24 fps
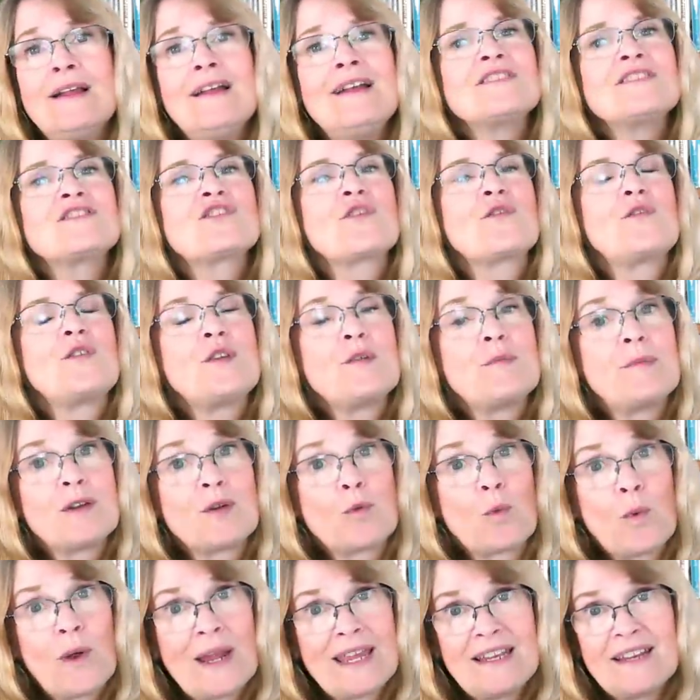So if you've
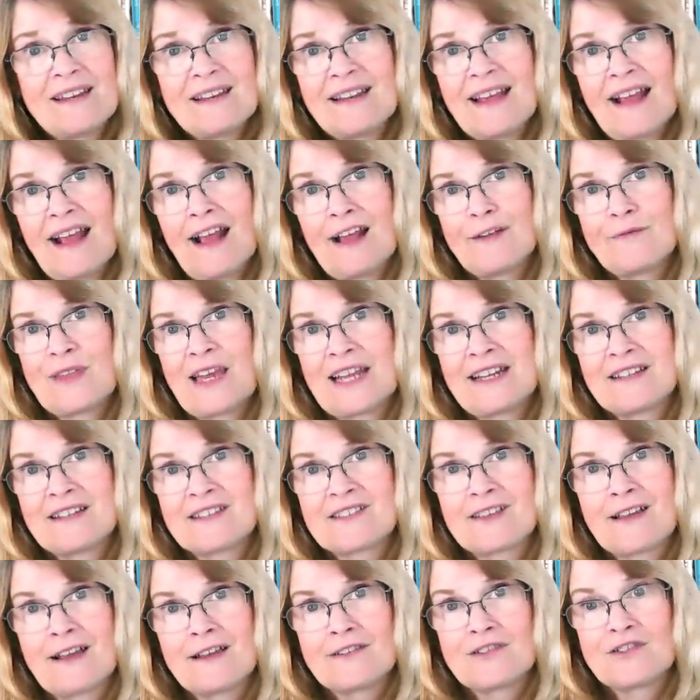been waiting to have that
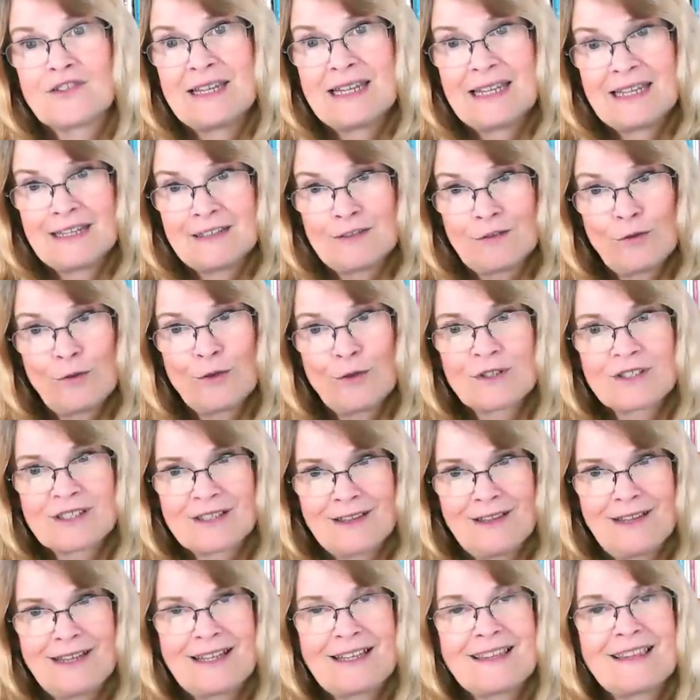discussion, it looks
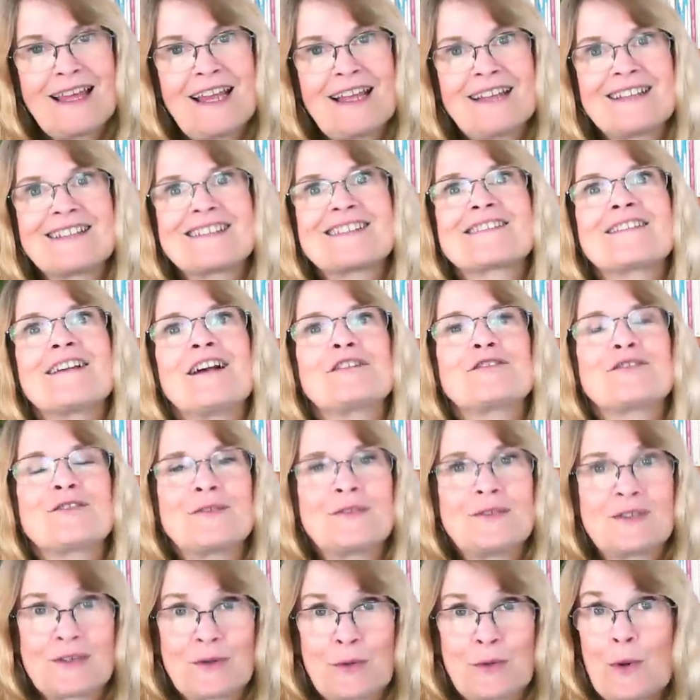like that discussion
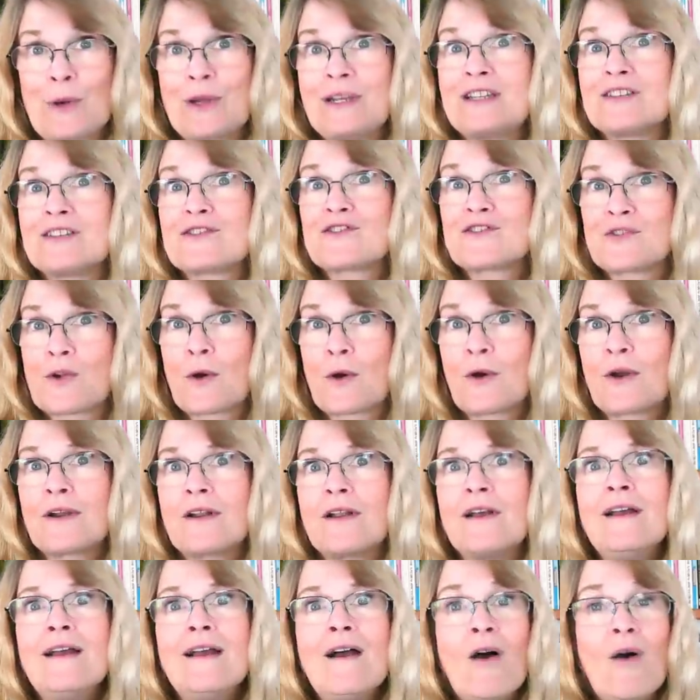is going to start
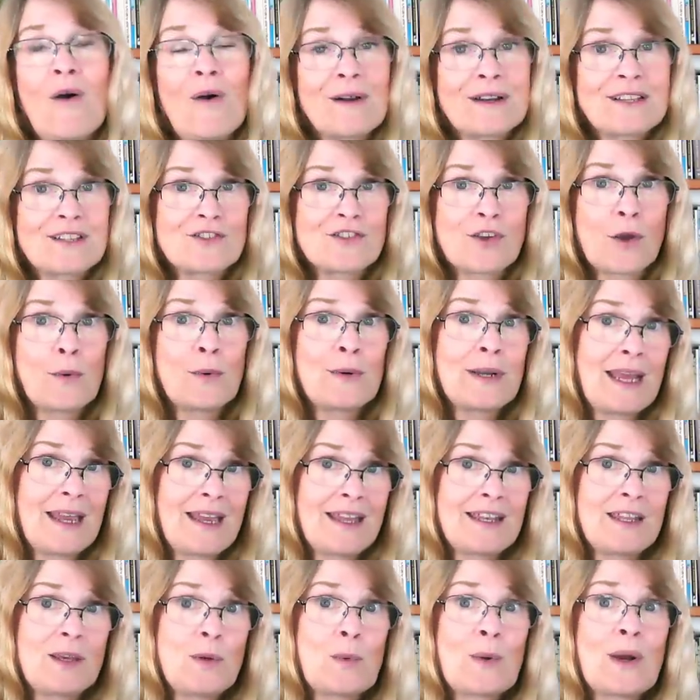on its own
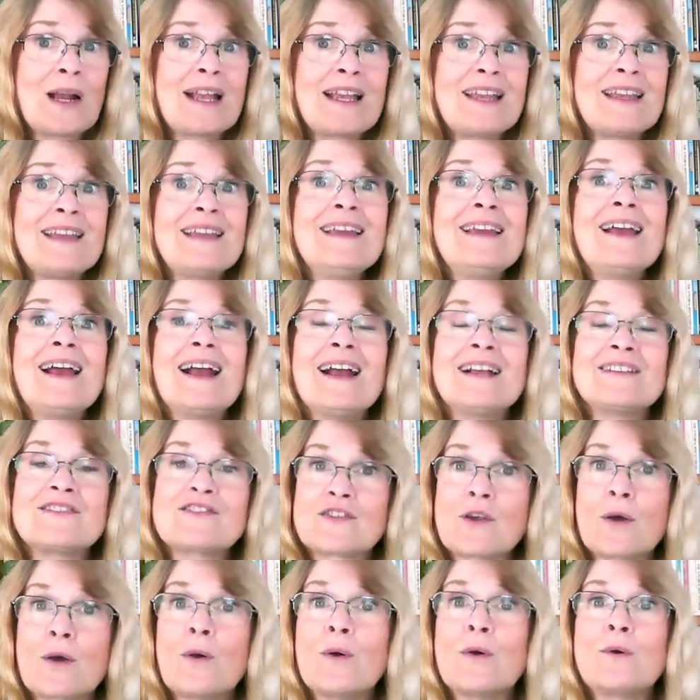anyway. And
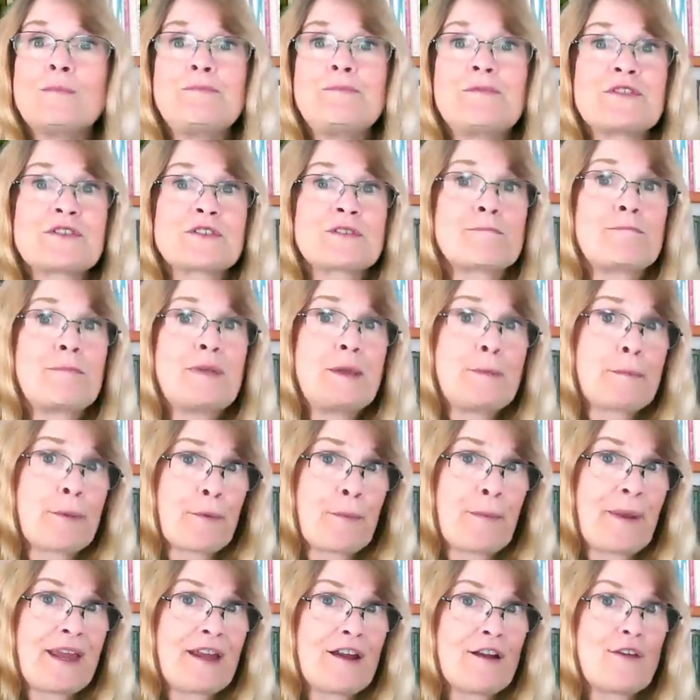so just be
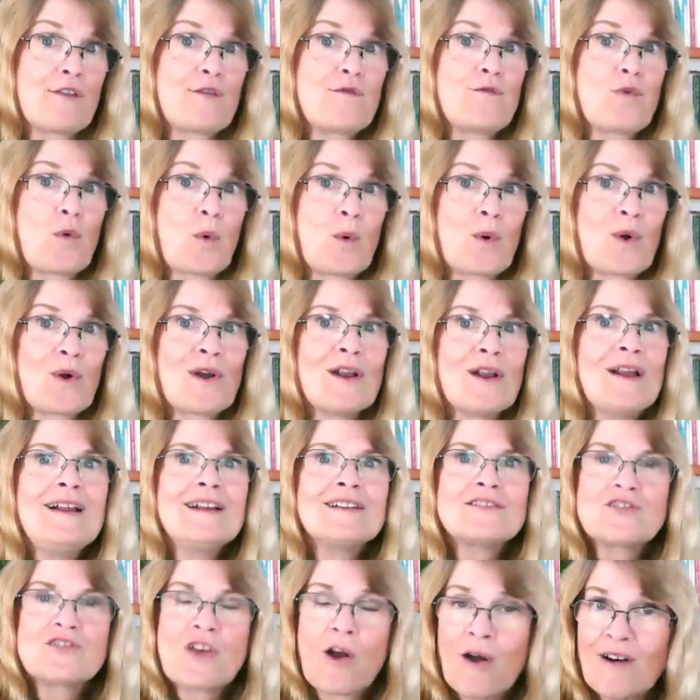prepared for
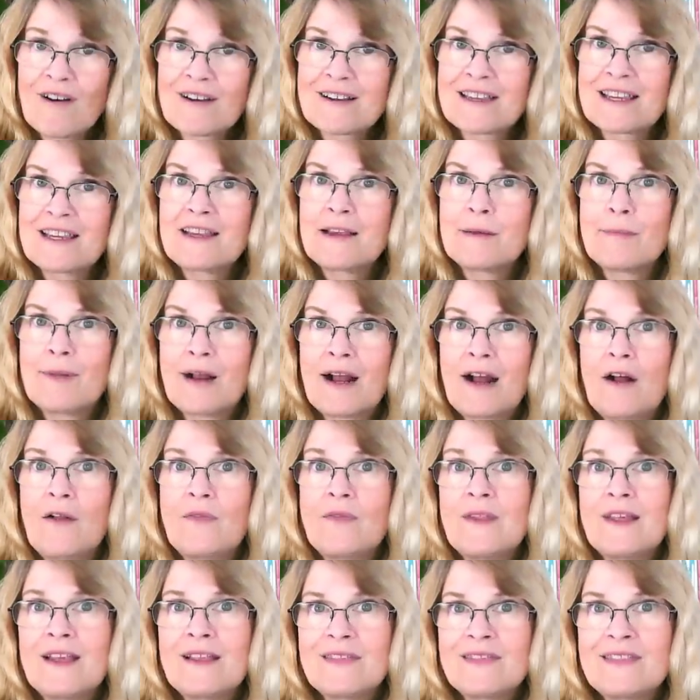talking
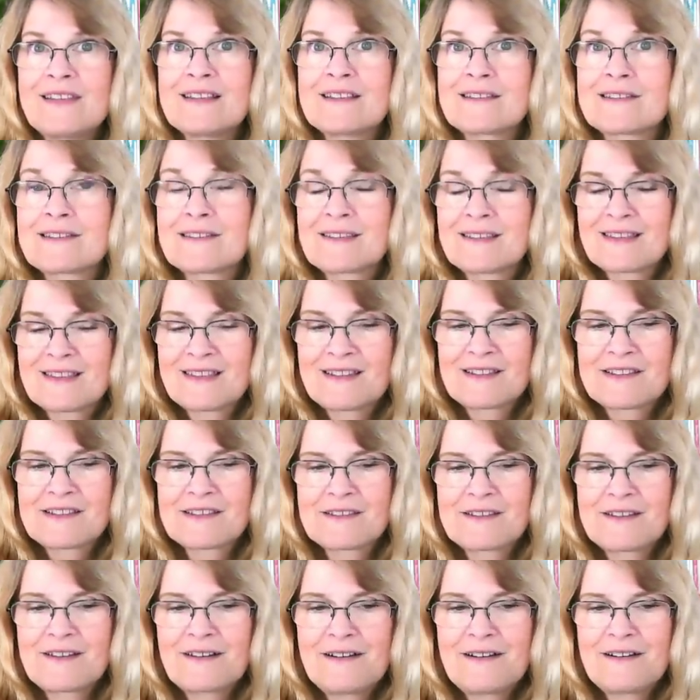about this this
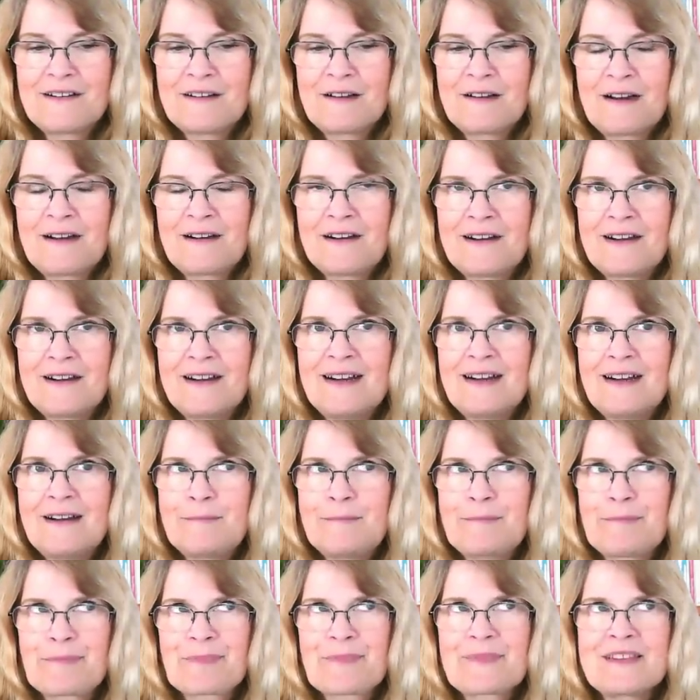uh,
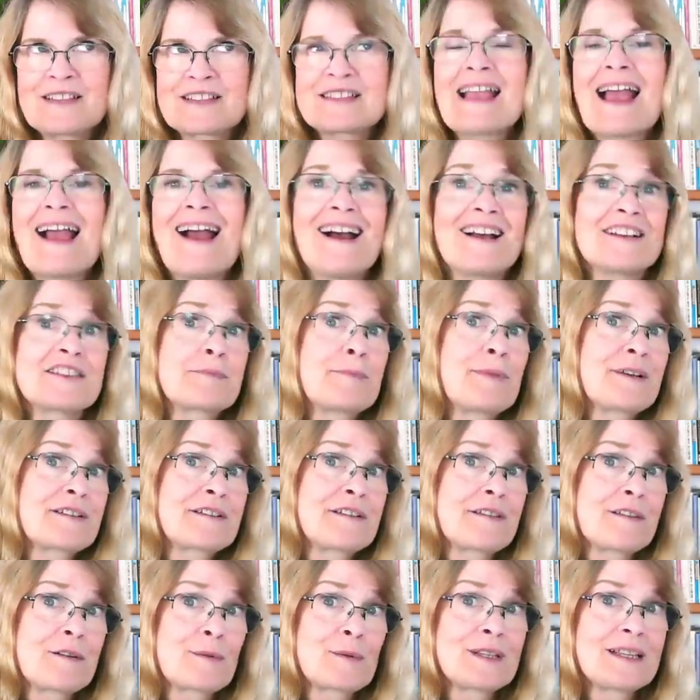this aspect
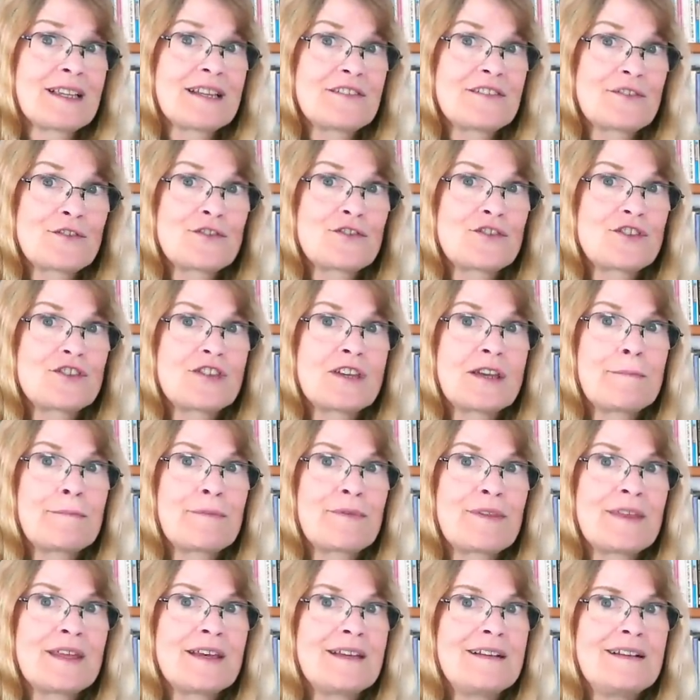of the relationship
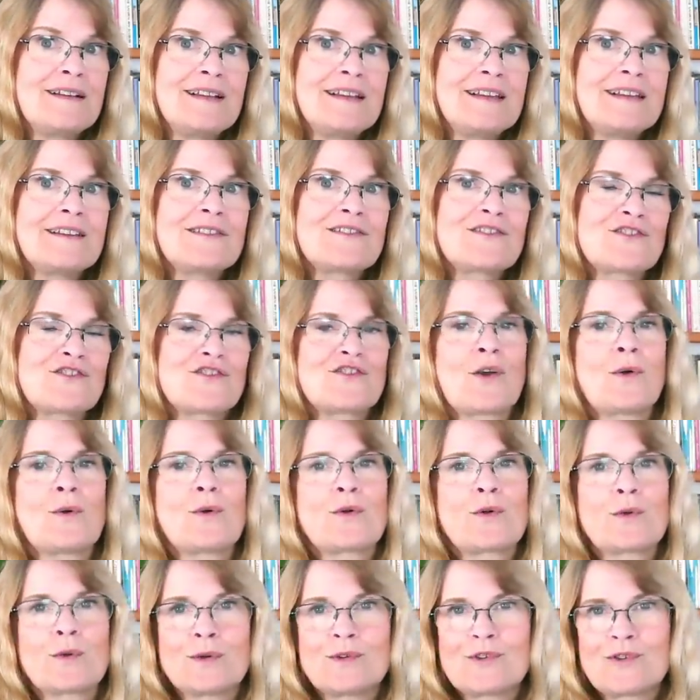that is so
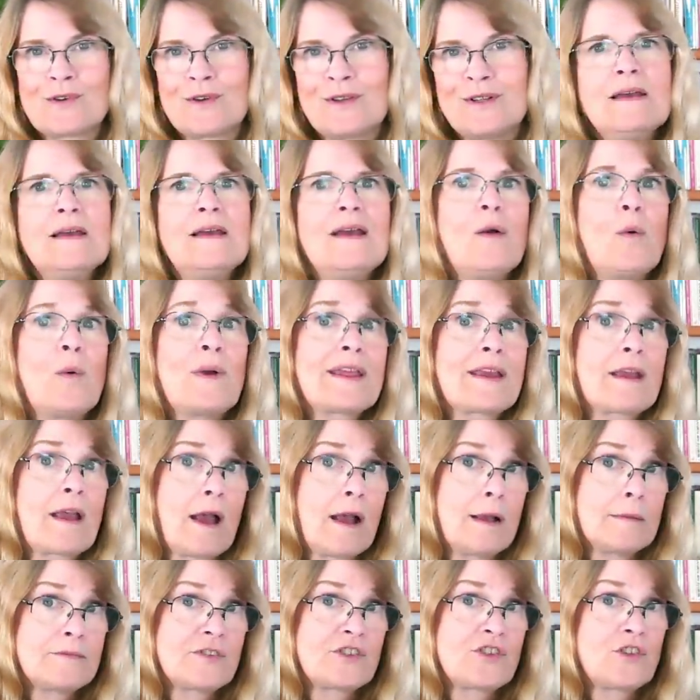crucial. When it
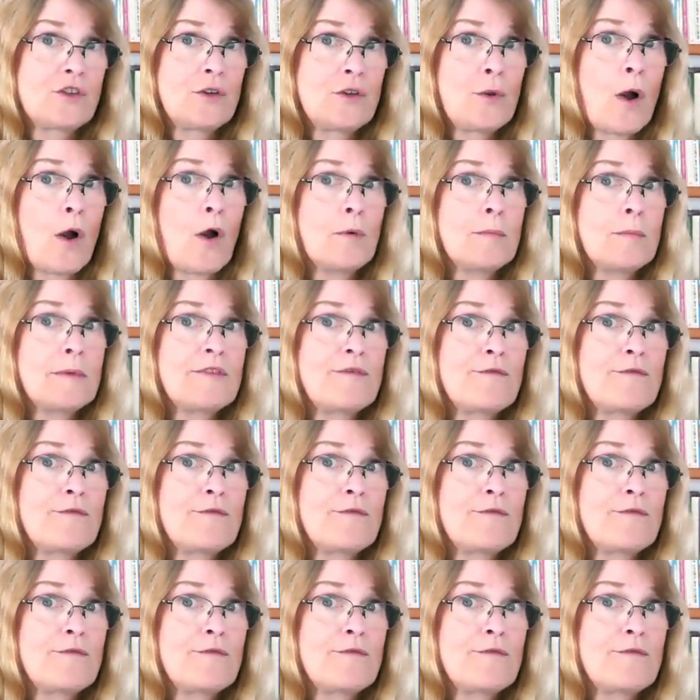comes to home and